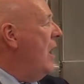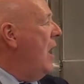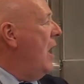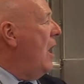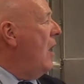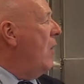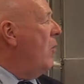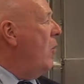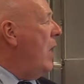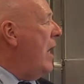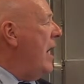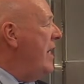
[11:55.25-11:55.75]

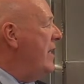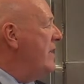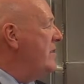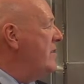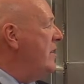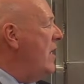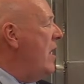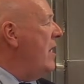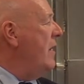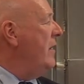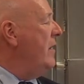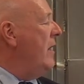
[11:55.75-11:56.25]
Uh, why it's
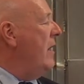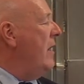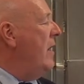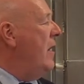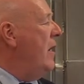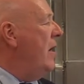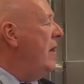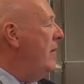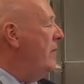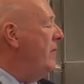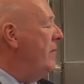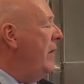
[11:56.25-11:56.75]
done?
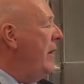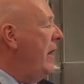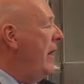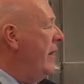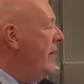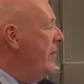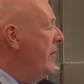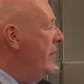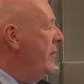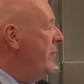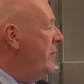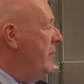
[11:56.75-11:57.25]
Uh,
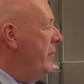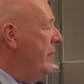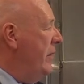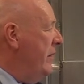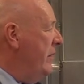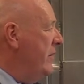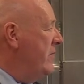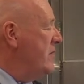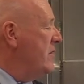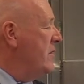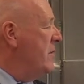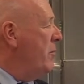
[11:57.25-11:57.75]
the,
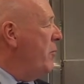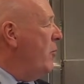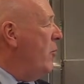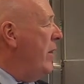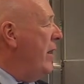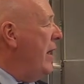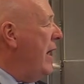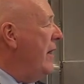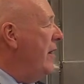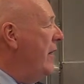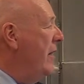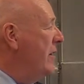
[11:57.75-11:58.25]
this is the
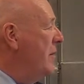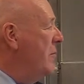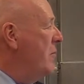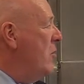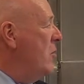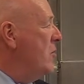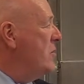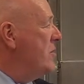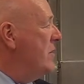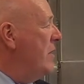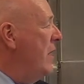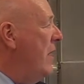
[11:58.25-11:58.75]
point I like the
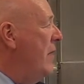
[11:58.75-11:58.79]
most.